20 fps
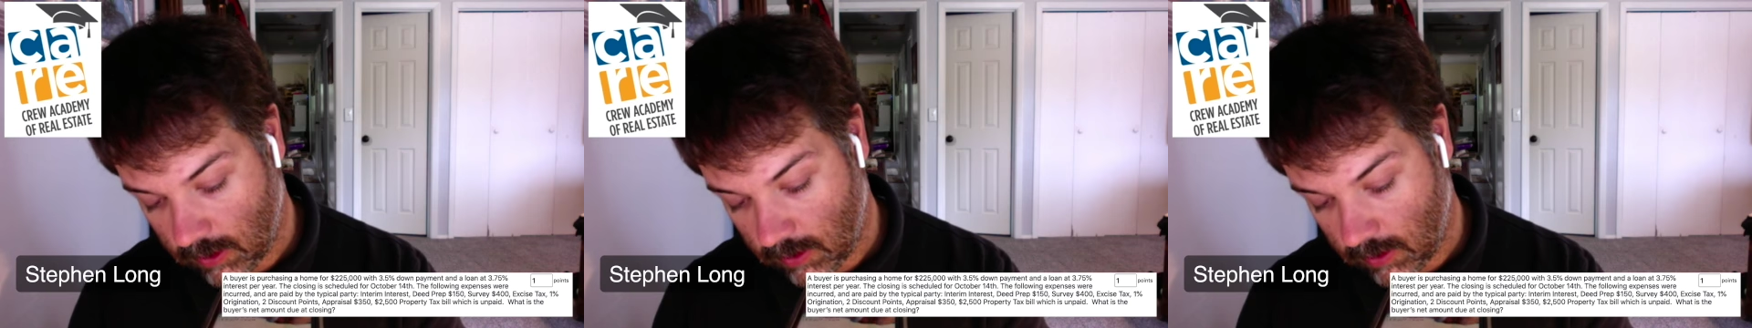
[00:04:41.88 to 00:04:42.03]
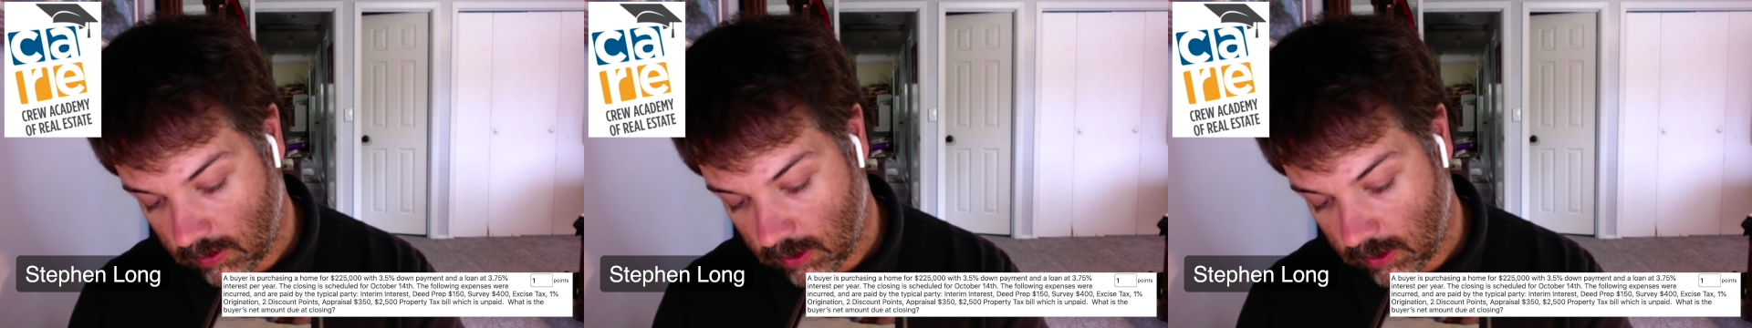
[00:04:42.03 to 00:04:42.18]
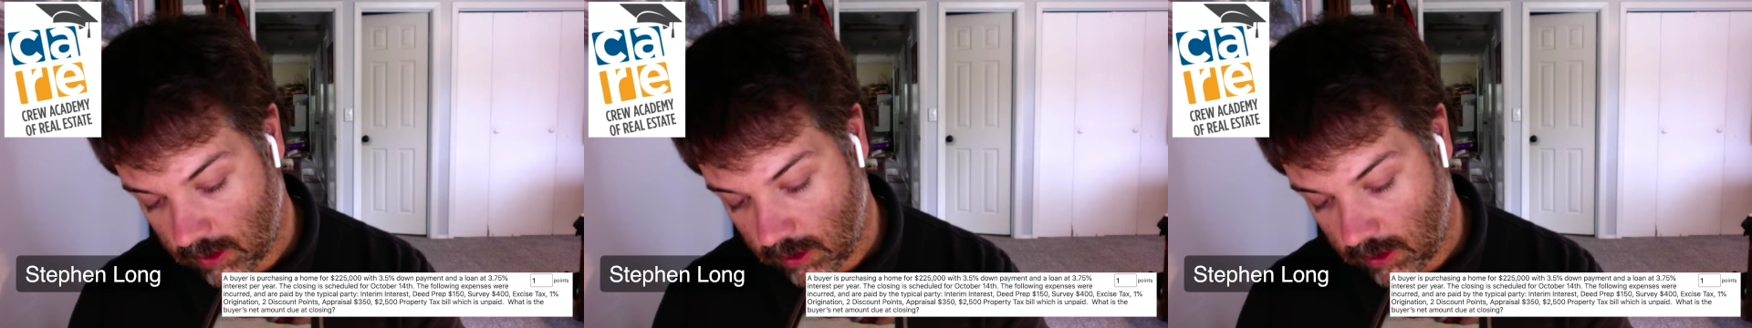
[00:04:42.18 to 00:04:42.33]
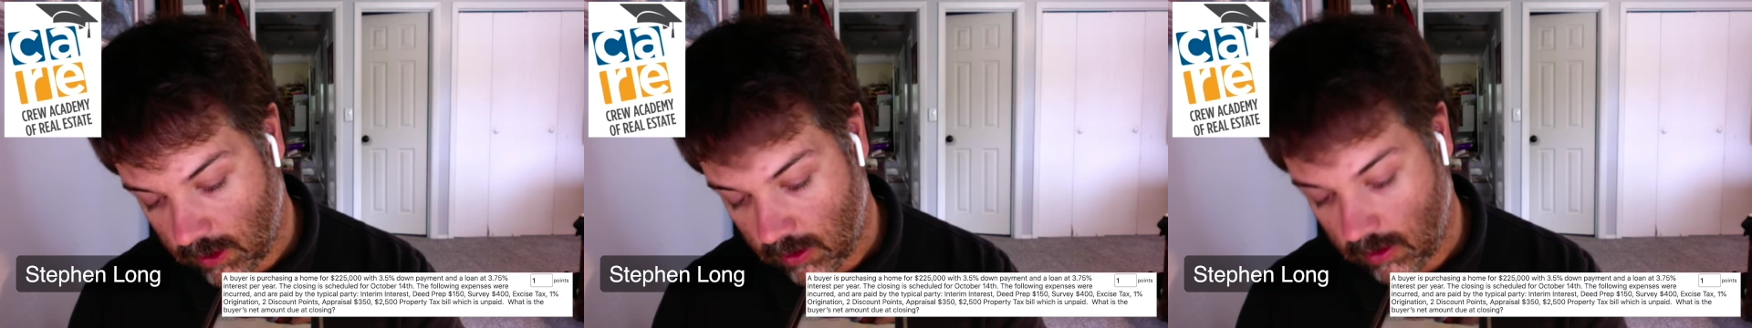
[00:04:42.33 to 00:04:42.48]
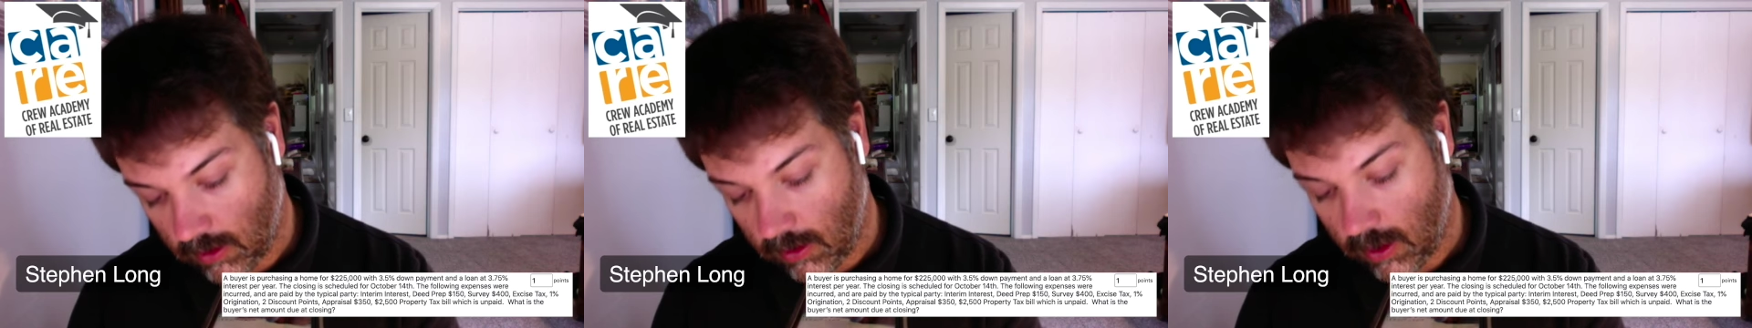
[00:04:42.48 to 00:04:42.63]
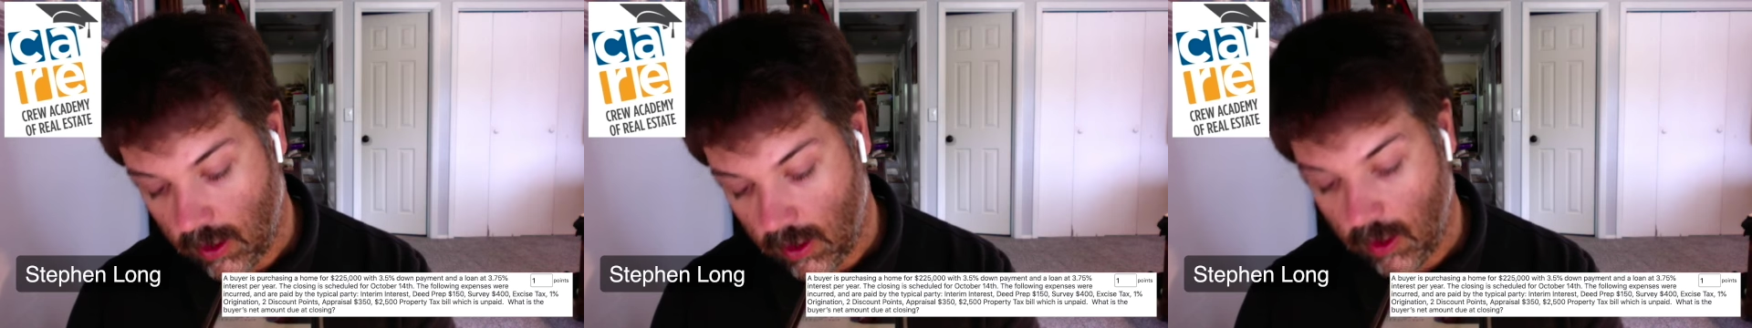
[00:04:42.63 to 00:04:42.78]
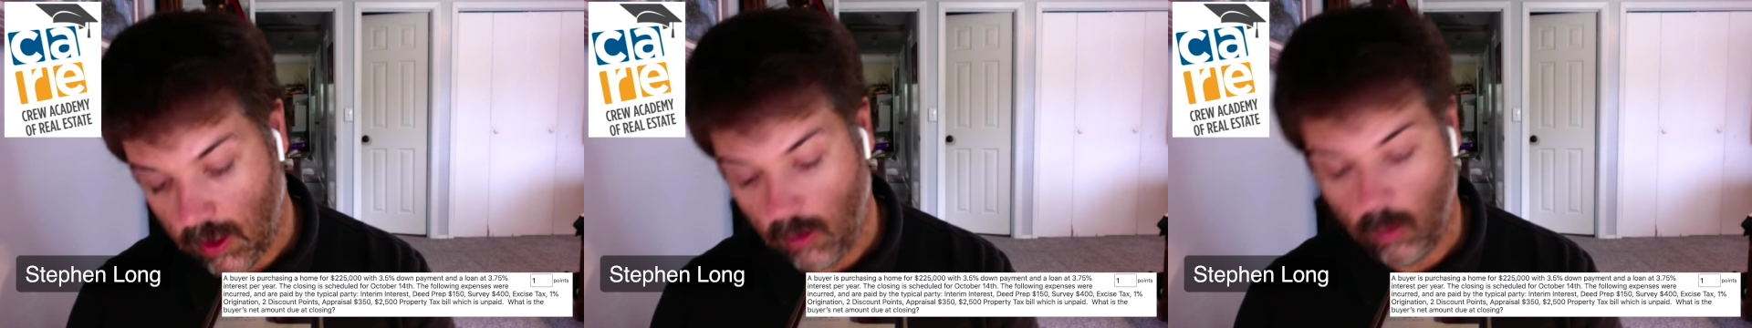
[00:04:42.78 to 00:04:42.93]
right here,
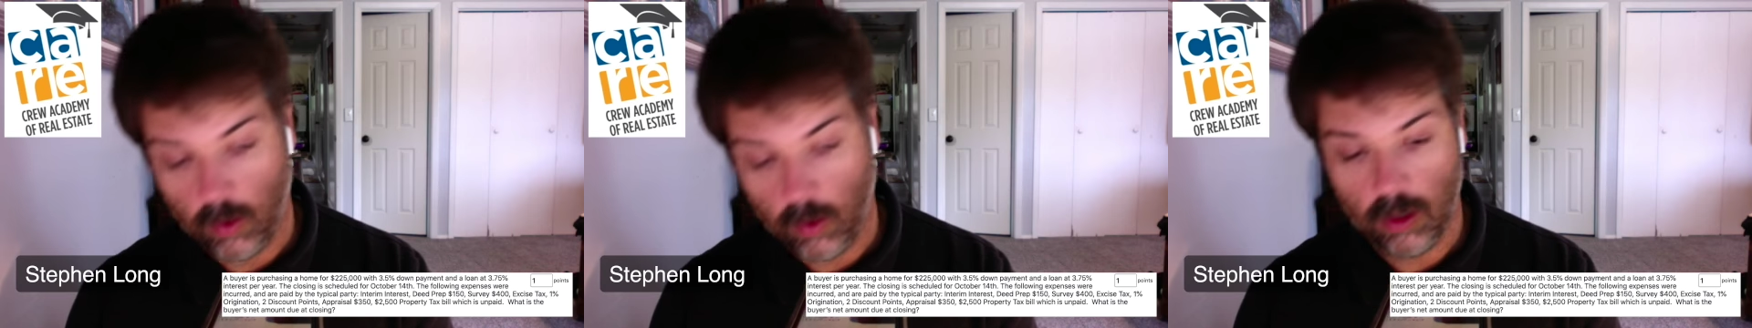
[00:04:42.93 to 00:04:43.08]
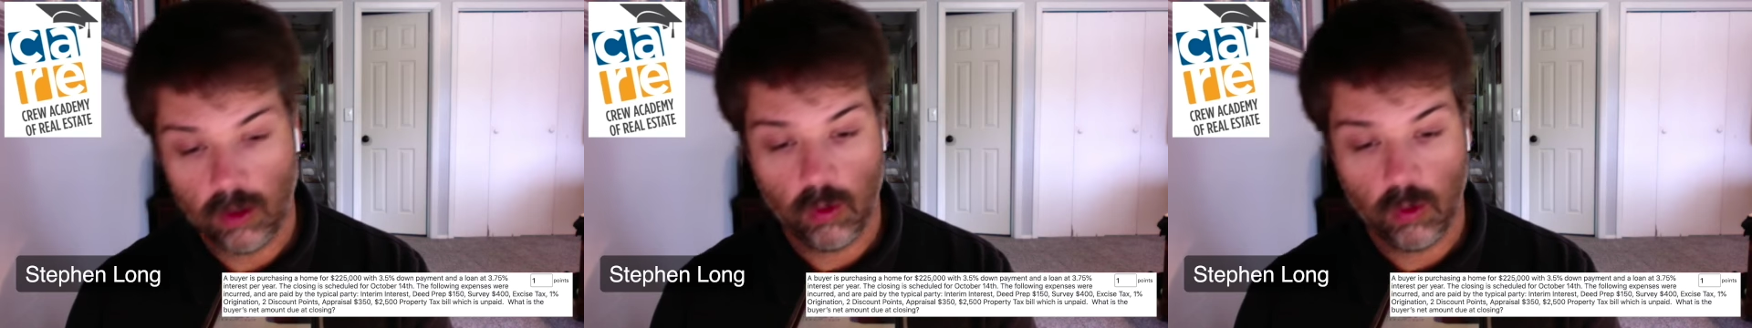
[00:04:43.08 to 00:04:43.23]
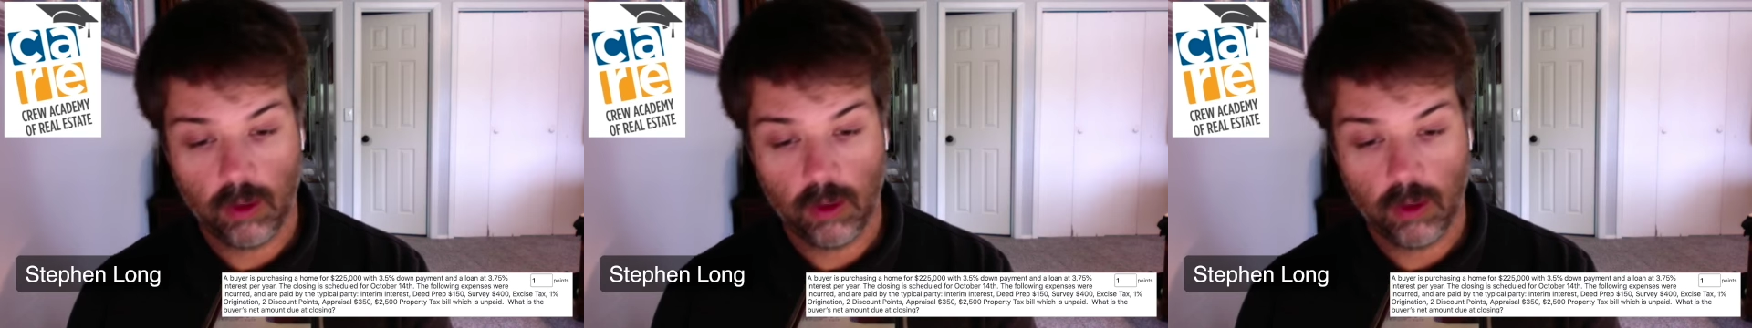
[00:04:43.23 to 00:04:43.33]
we are going